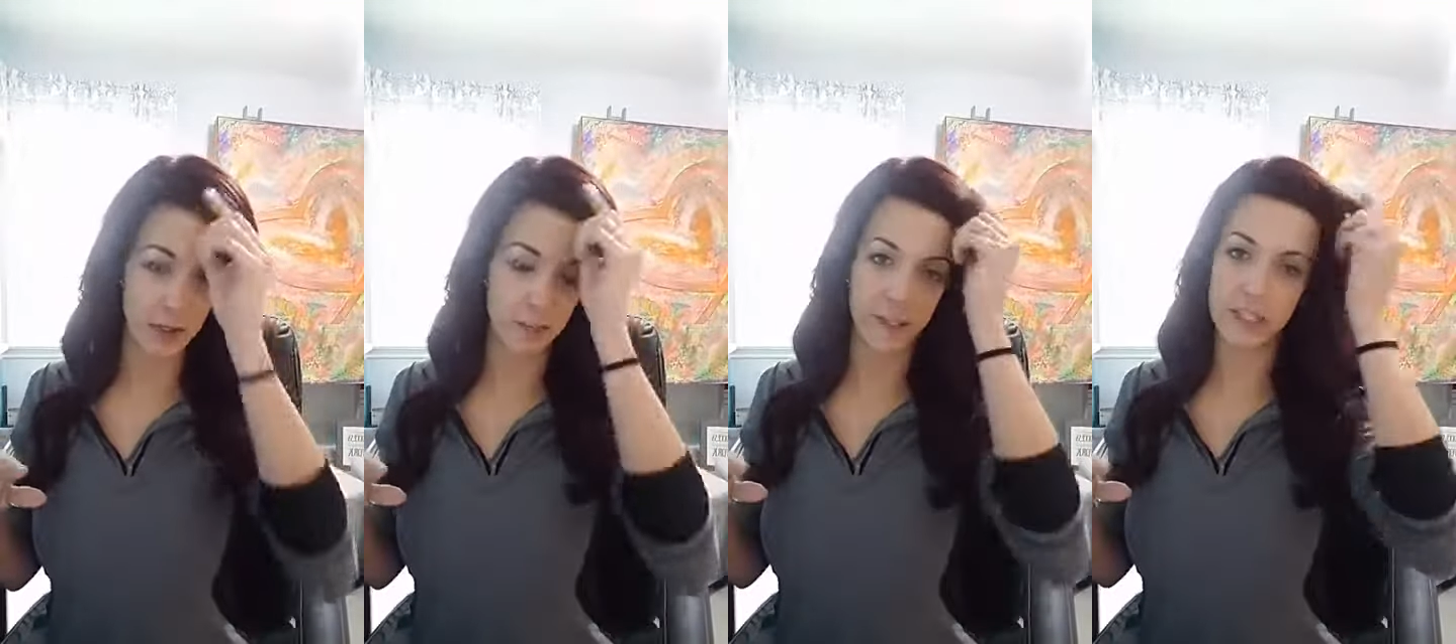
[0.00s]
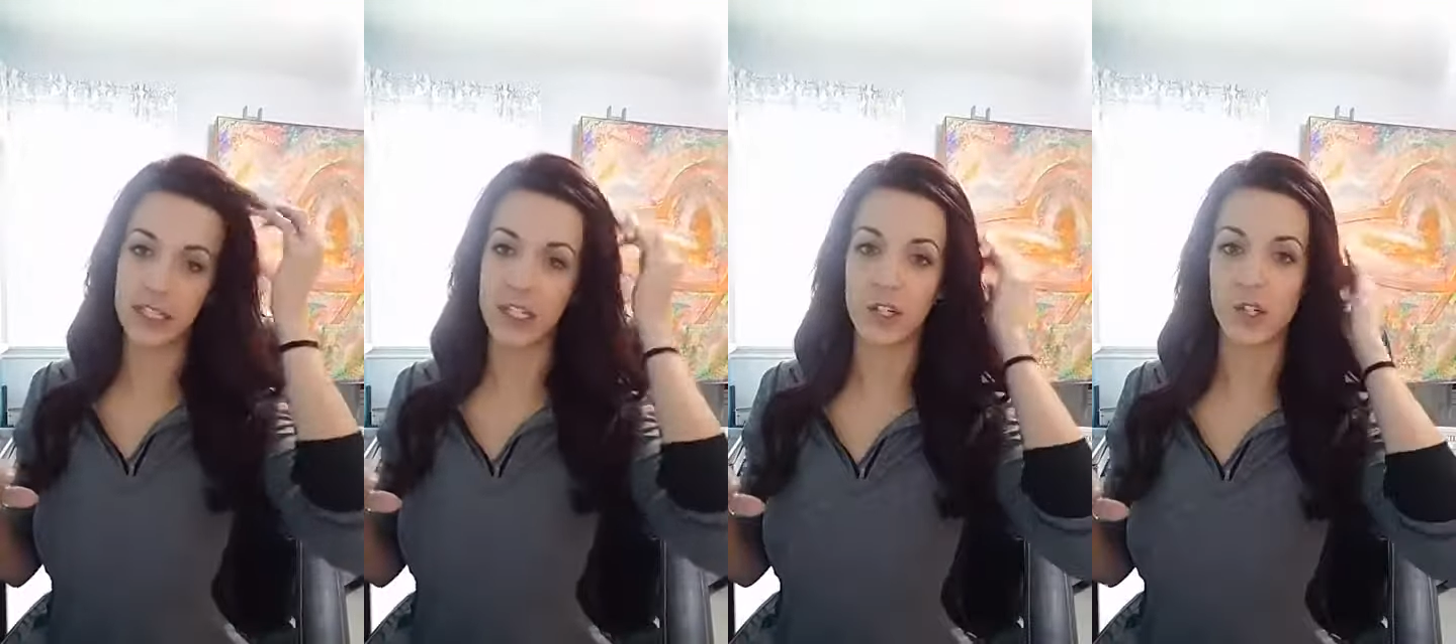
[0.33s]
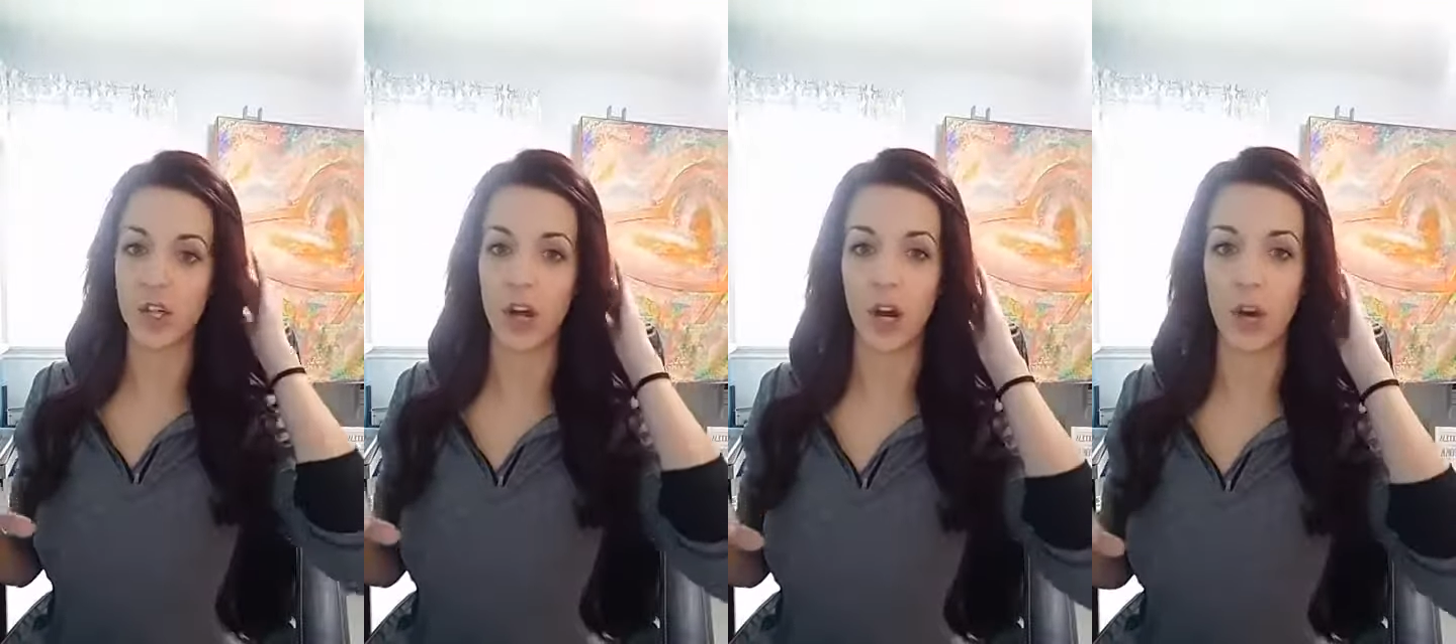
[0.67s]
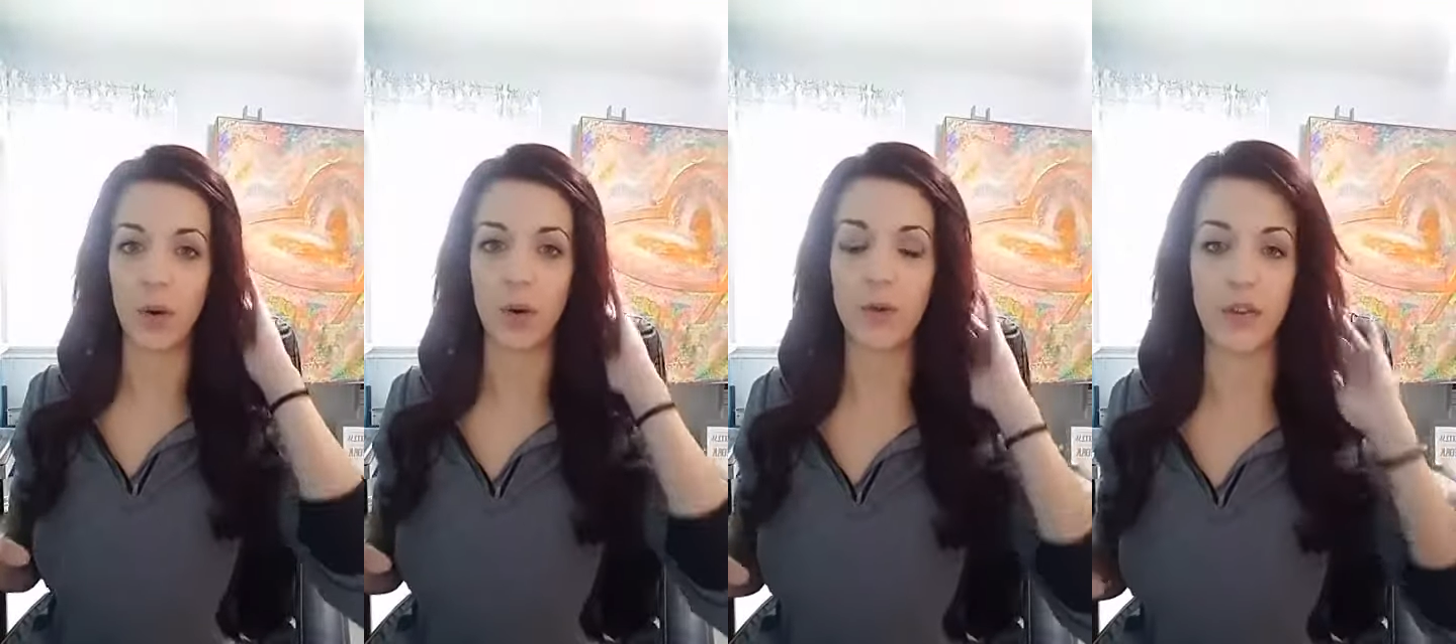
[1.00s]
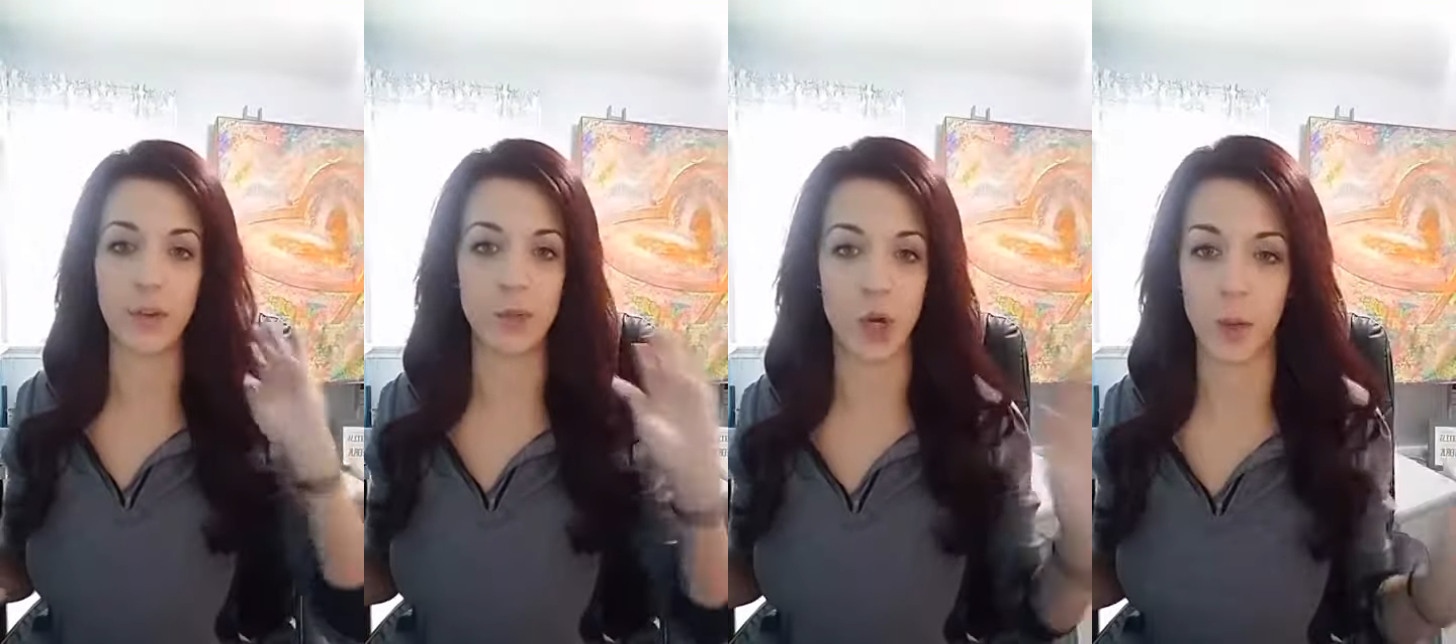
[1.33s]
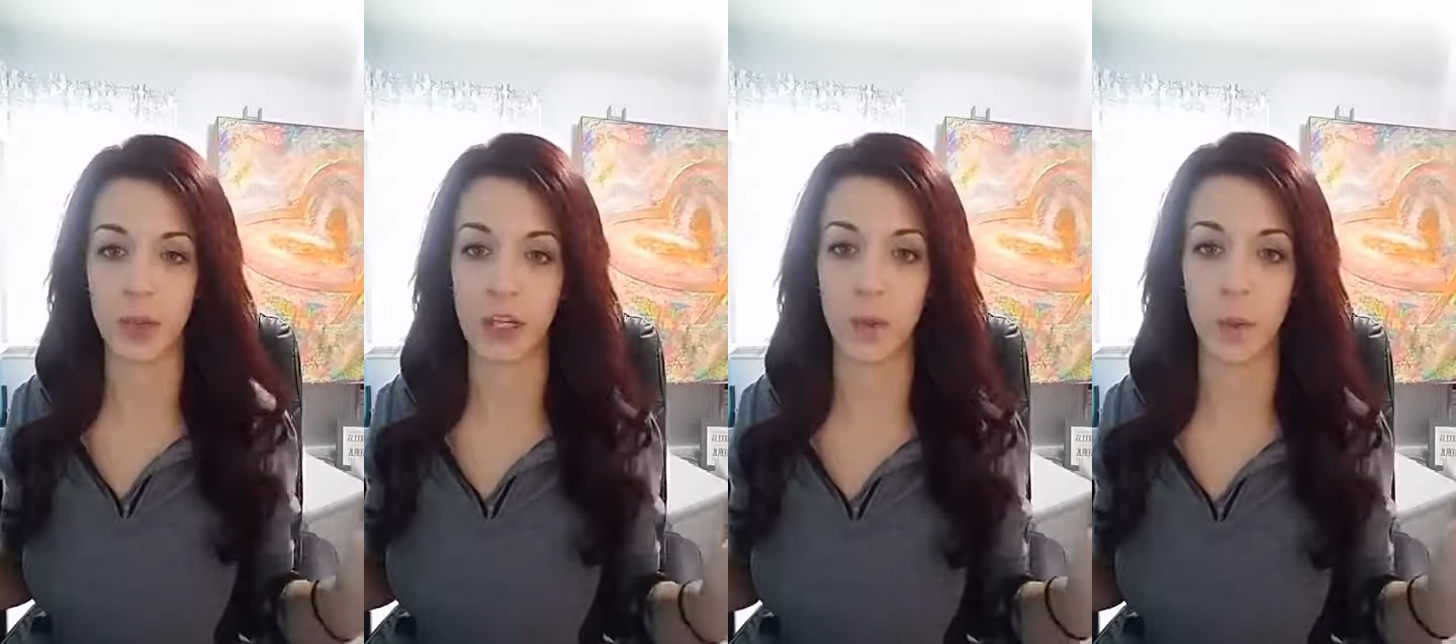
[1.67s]
a million years ago from
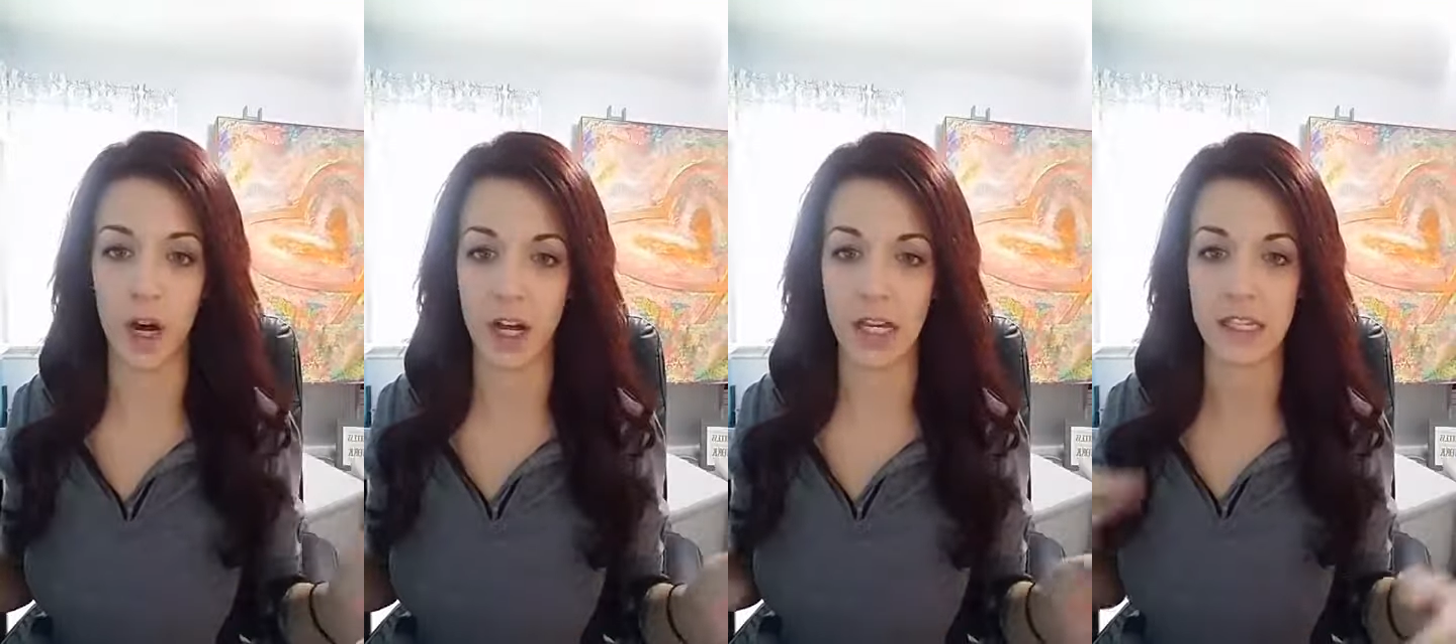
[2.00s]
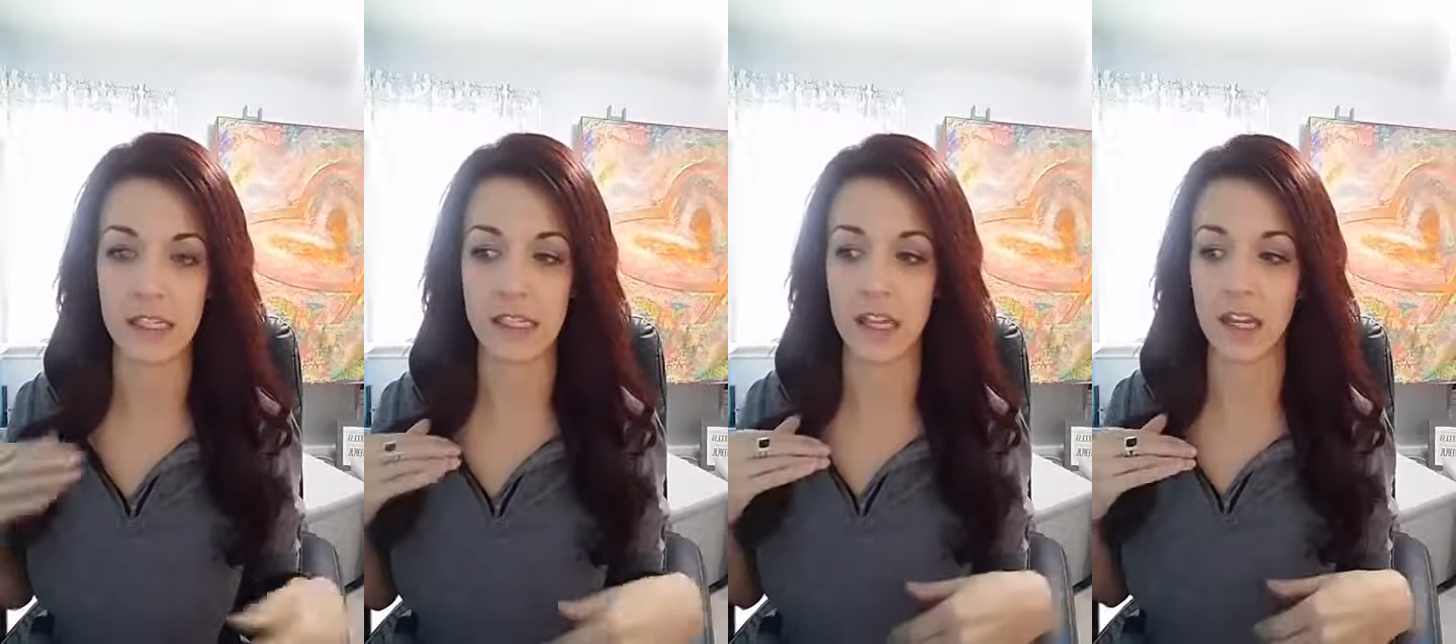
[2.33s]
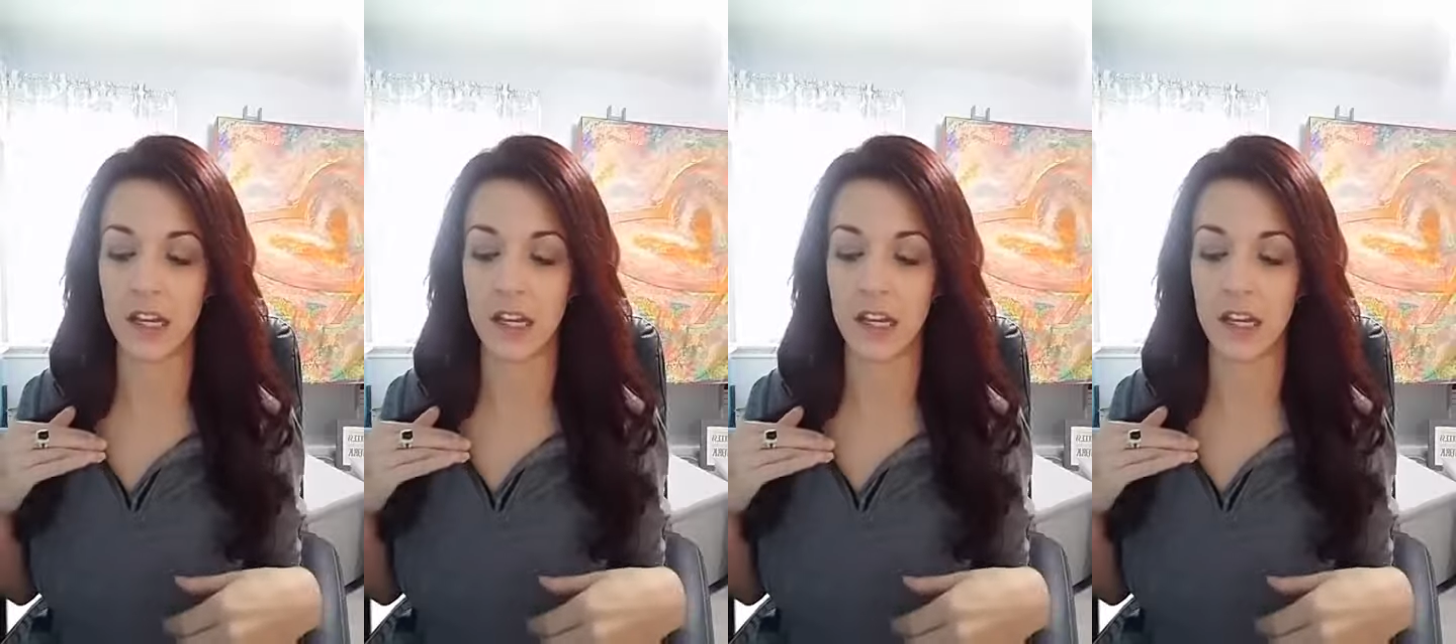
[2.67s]
Tony was,